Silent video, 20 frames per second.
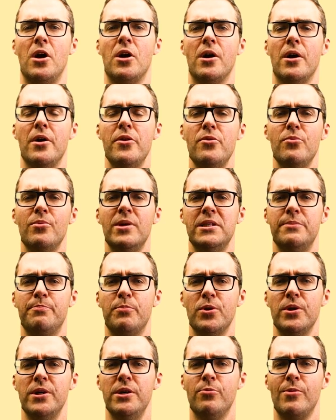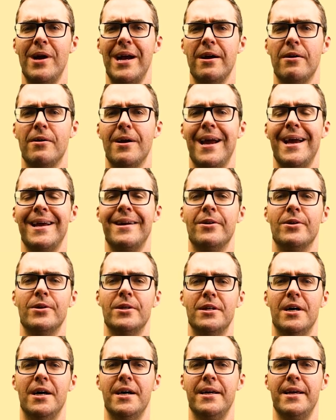are otherwise pretty rare, and our
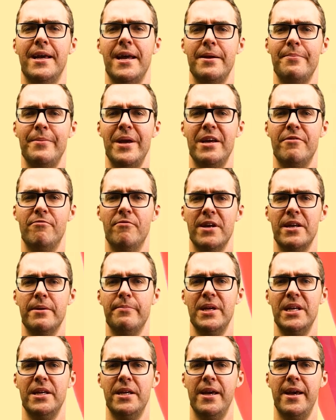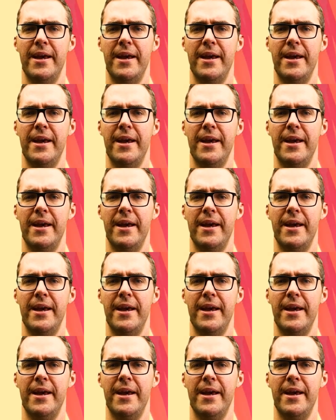gut can make vitamin